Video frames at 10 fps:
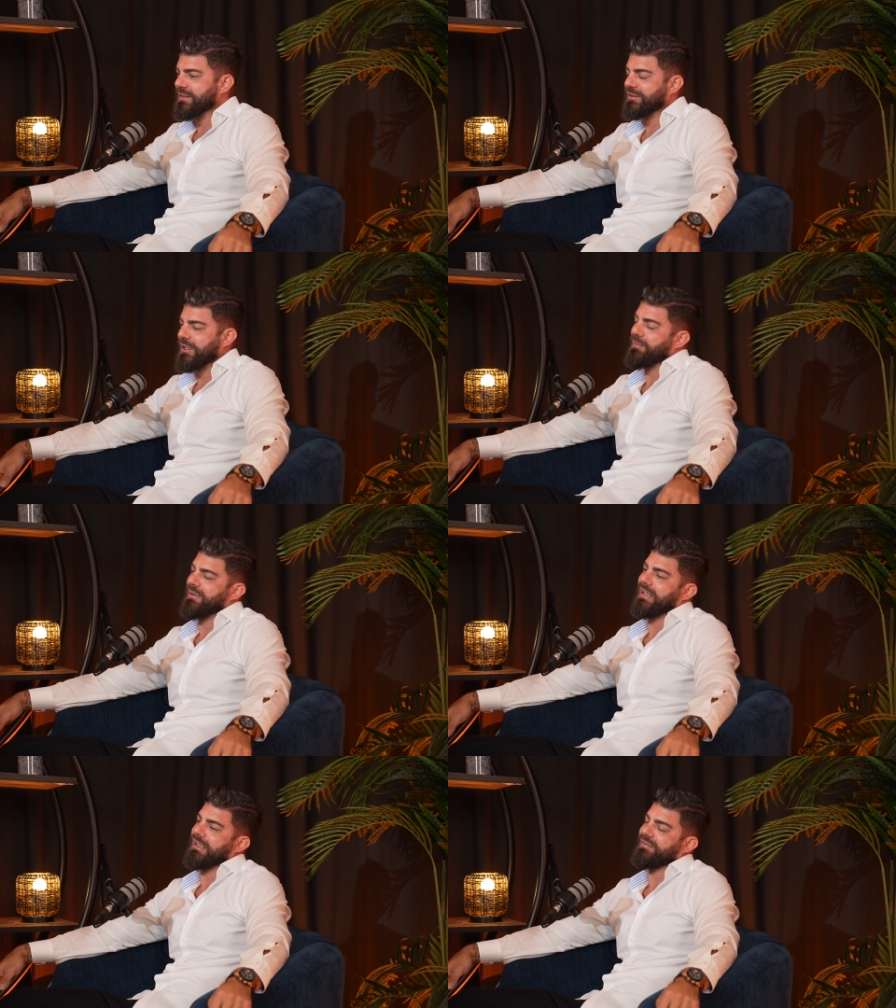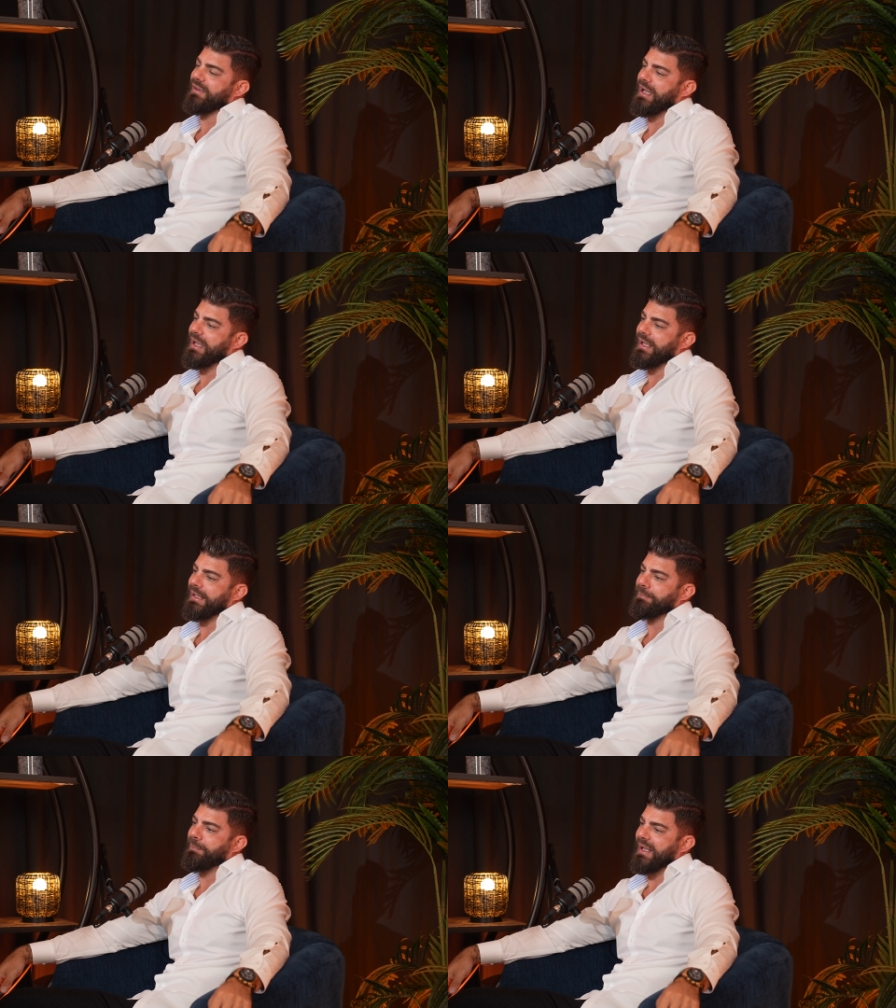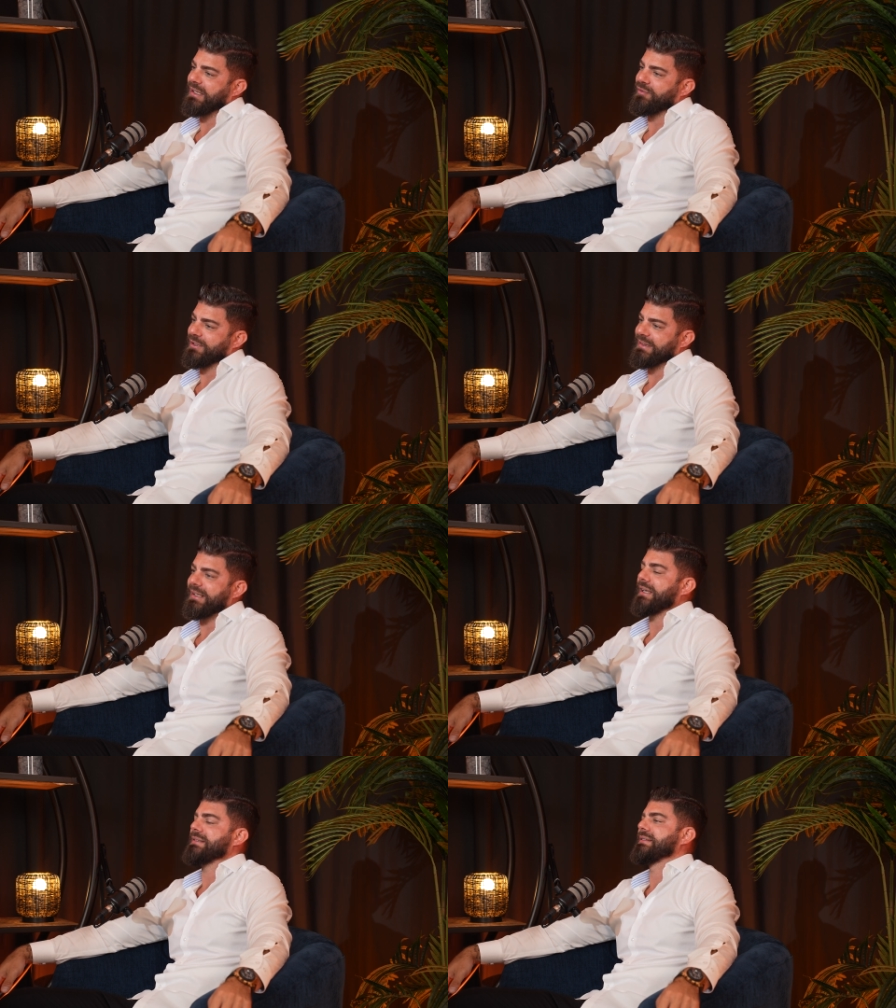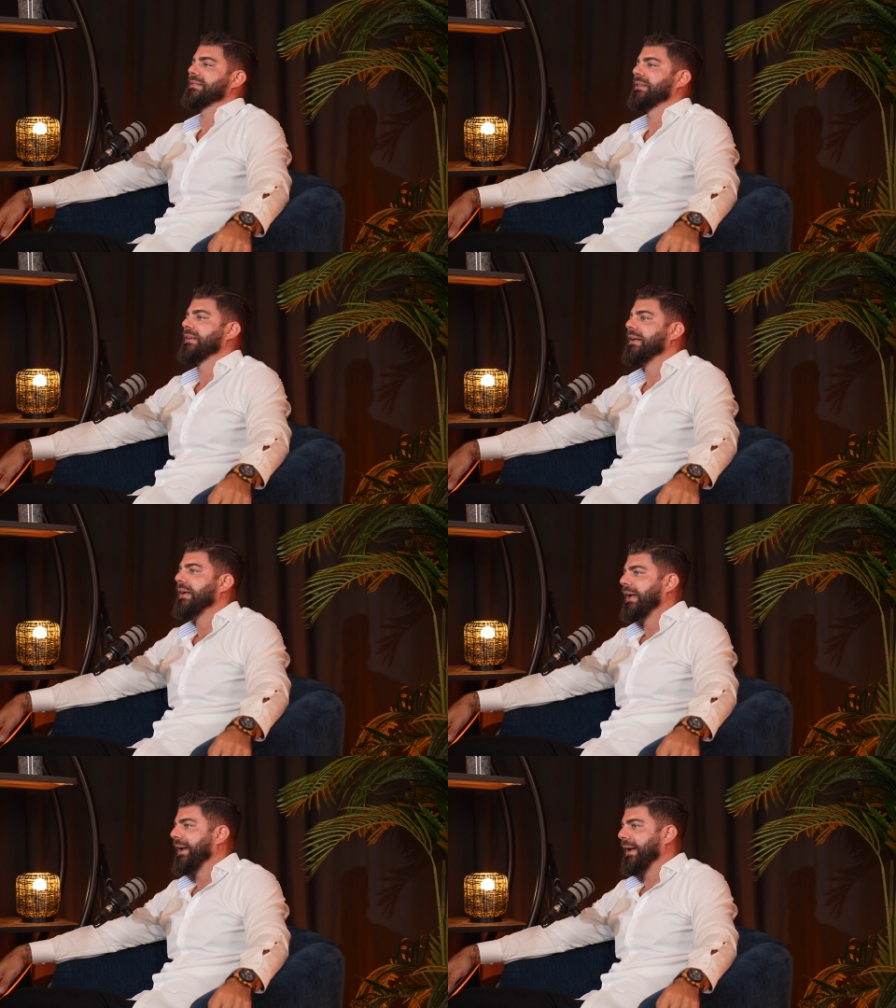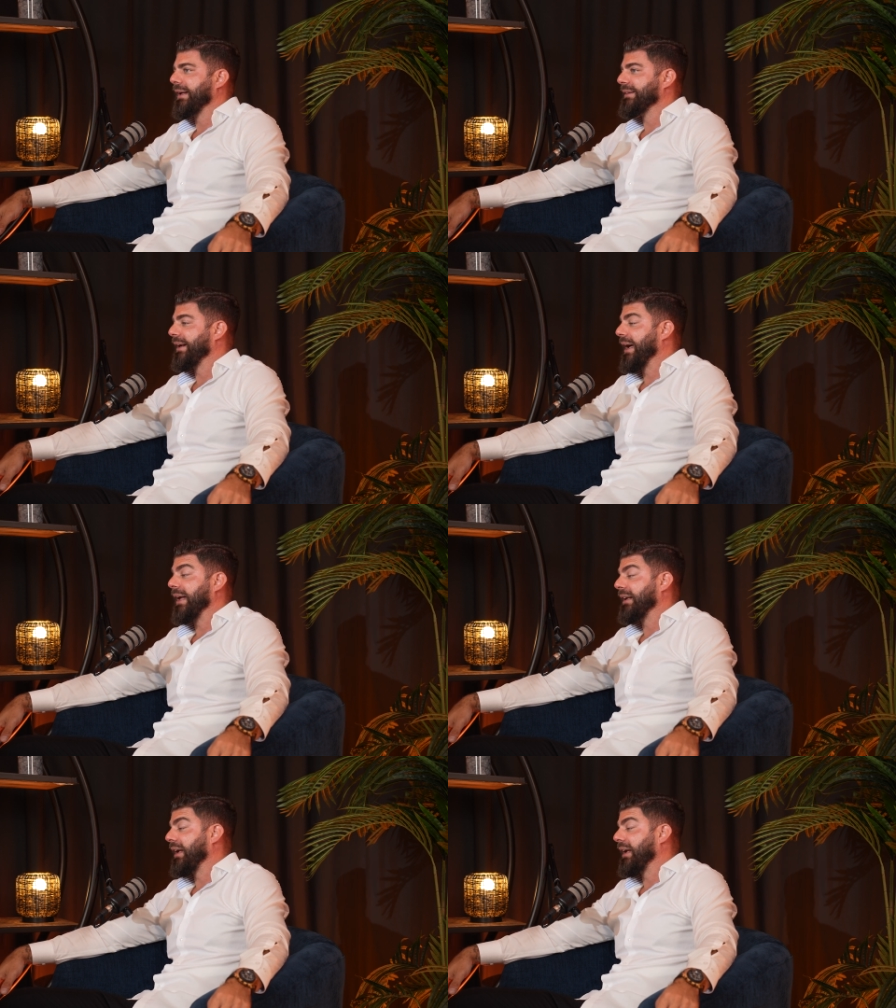So I believe I paid for the tickets, and then I had